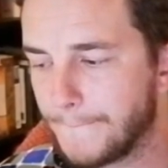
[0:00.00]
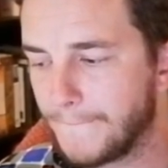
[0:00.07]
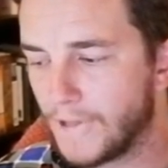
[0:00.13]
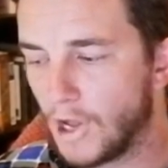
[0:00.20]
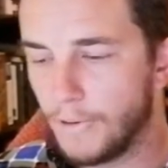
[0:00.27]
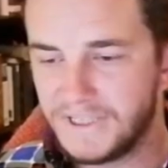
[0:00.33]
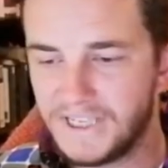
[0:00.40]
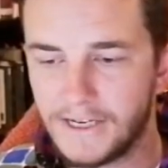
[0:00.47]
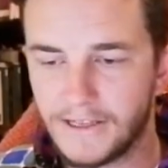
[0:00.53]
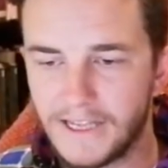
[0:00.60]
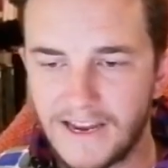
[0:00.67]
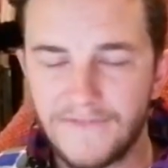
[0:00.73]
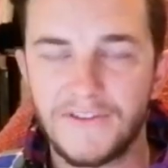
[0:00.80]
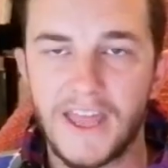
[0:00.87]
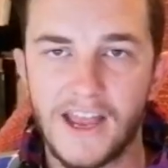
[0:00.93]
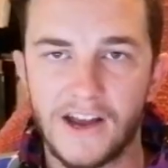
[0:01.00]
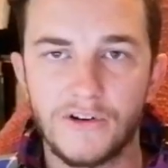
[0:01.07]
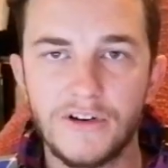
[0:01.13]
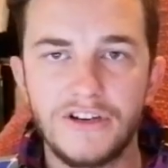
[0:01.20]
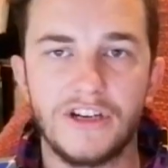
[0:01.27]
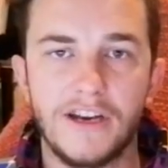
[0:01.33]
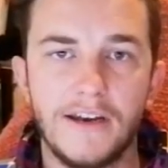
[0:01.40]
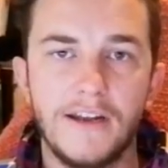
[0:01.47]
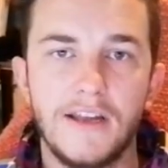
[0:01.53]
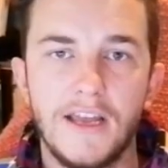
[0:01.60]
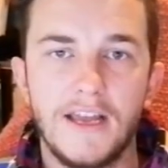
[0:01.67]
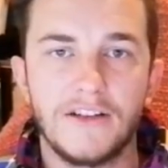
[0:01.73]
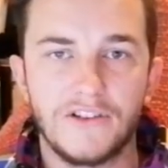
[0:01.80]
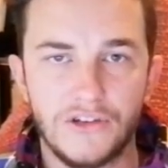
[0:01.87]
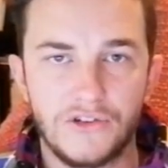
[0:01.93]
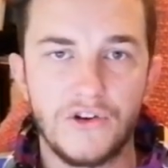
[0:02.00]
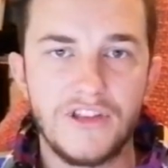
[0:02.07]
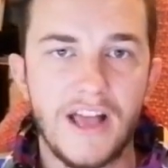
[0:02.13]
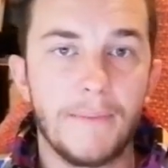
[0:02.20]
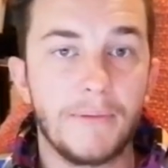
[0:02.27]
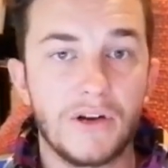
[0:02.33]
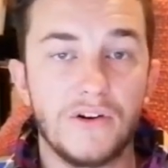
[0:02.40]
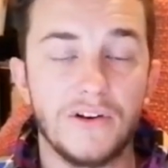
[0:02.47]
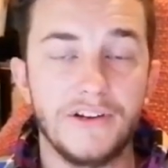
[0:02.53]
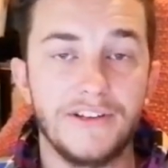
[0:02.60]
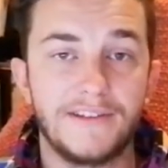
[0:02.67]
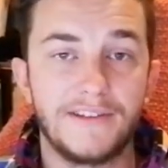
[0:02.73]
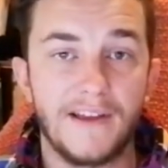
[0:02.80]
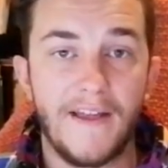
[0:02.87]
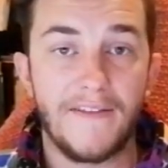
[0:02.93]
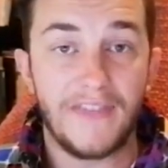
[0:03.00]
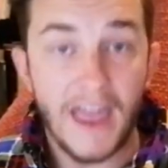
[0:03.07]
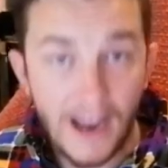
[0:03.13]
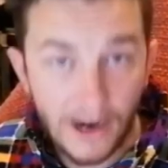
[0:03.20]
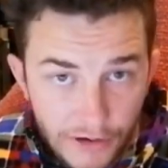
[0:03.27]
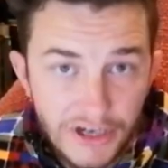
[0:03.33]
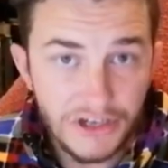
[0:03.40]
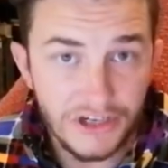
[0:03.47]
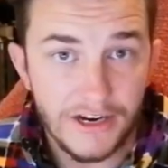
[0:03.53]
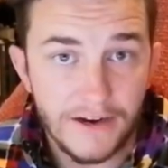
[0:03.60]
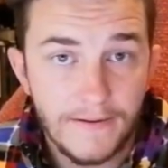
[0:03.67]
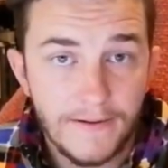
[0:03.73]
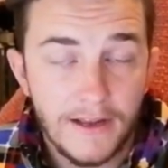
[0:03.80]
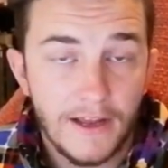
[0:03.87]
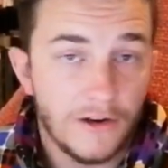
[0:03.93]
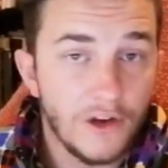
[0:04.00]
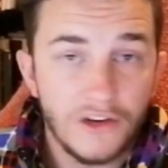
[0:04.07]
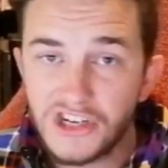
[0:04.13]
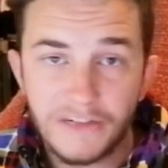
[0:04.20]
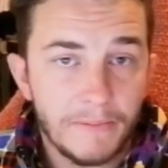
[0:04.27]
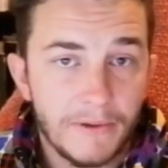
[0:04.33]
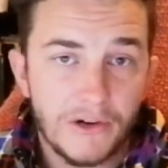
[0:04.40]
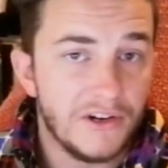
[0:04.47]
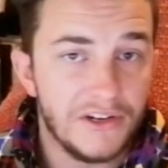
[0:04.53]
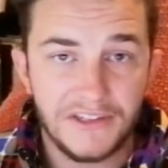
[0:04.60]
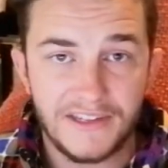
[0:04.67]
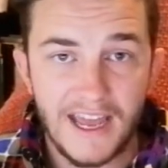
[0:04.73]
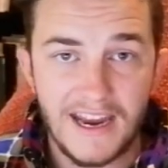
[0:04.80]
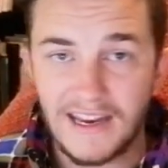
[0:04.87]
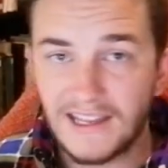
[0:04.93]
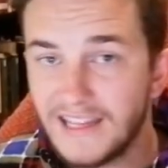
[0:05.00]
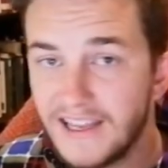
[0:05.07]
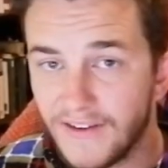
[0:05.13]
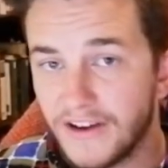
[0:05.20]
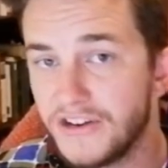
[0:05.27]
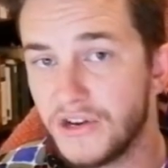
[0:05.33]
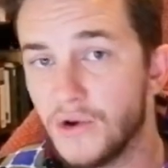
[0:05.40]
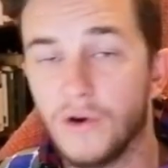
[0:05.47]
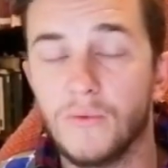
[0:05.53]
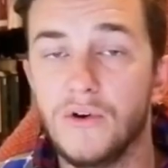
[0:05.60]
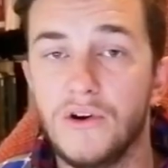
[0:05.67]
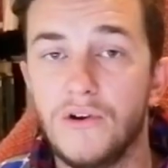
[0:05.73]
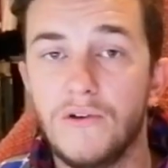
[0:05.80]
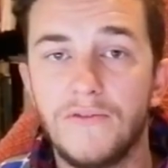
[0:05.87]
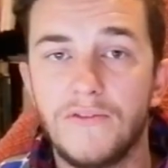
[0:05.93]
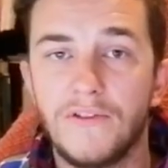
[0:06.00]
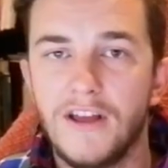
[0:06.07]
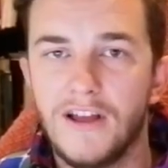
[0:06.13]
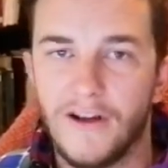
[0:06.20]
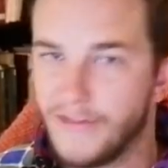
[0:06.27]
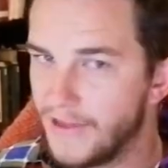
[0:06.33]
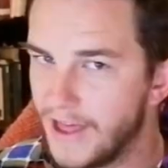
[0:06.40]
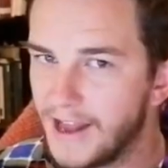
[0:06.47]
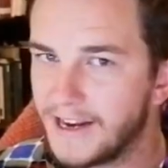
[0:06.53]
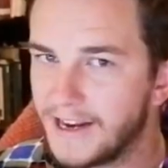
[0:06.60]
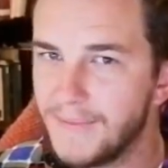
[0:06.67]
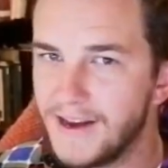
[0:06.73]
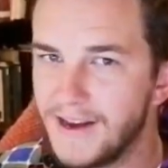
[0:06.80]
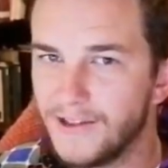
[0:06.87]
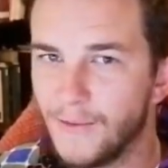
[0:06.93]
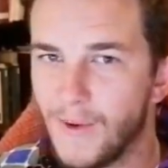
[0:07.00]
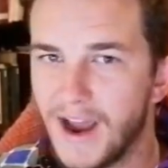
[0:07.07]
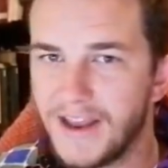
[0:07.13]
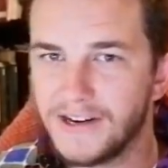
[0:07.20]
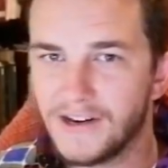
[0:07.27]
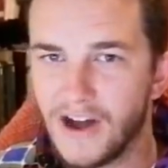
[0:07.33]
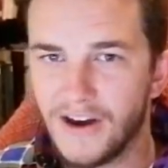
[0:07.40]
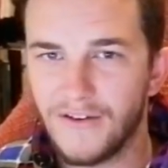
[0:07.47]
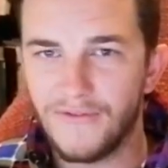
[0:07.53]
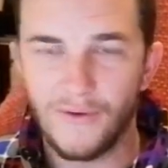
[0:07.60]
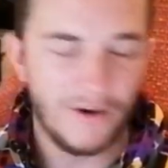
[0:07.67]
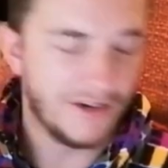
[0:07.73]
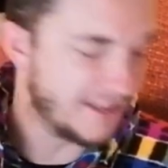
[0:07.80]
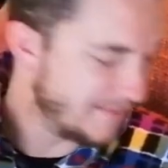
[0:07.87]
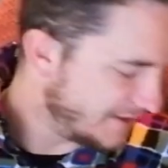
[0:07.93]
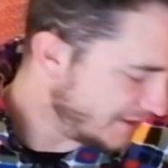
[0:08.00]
particularly if they are Christian, to do that because they are Christian, not just because they live under your roof. That can be the way to kind of force them